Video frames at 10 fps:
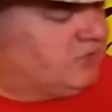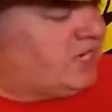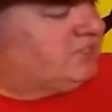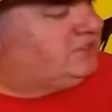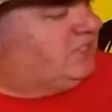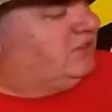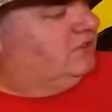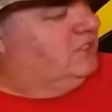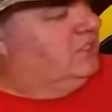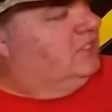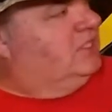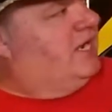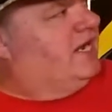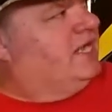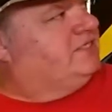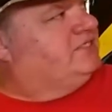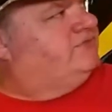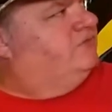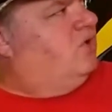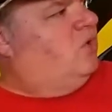garage sale, I got this
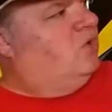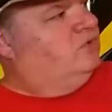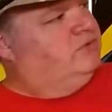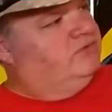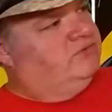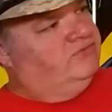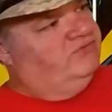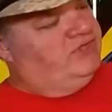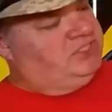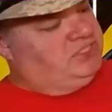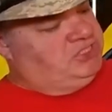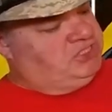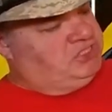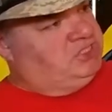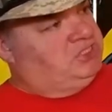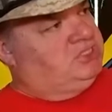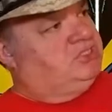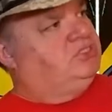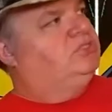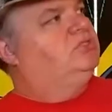old vintage
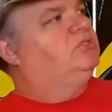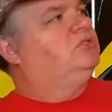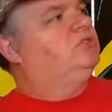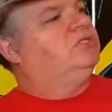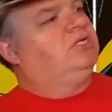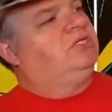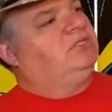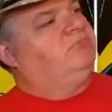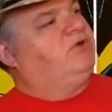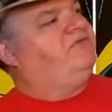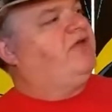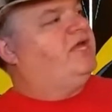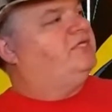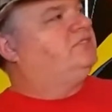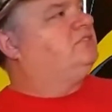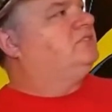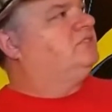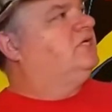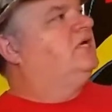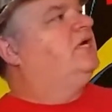briefcase,
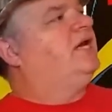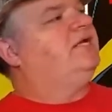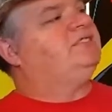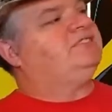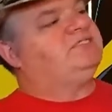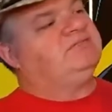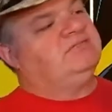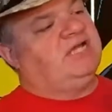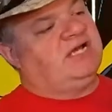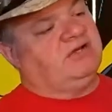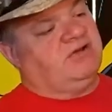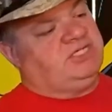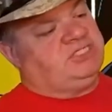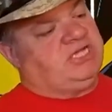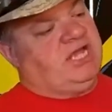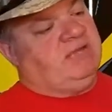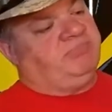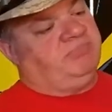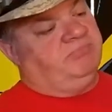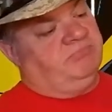and it's not in great shape,
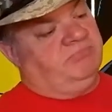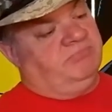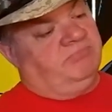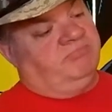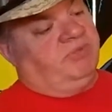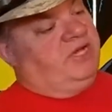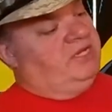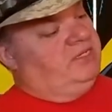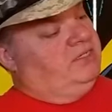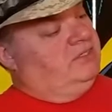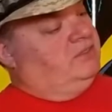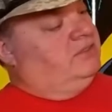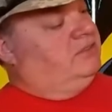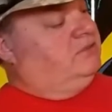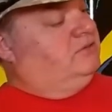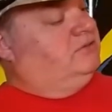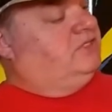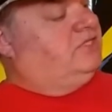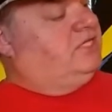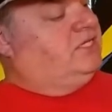but
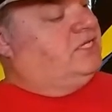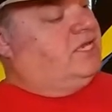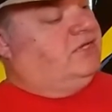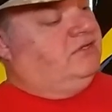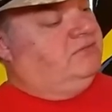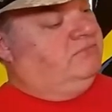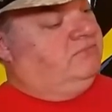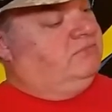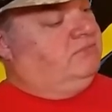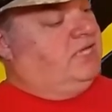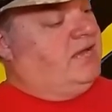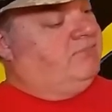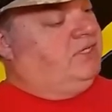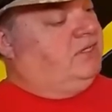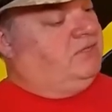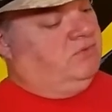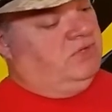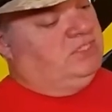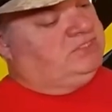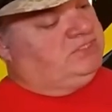the thing that kind of got me on it
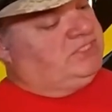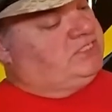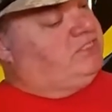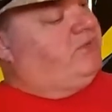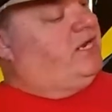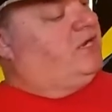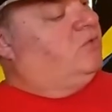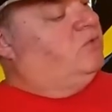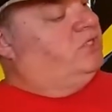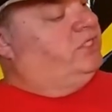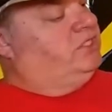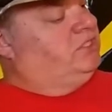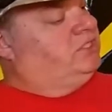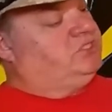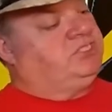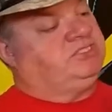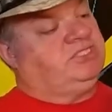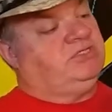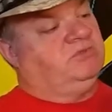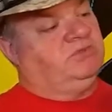was it's actually made out of wood, because you can
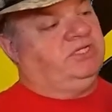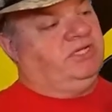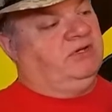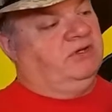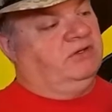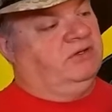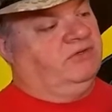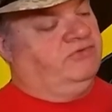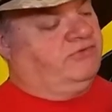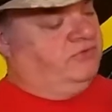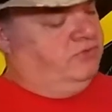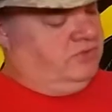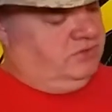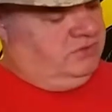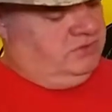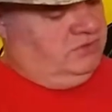see the wood here through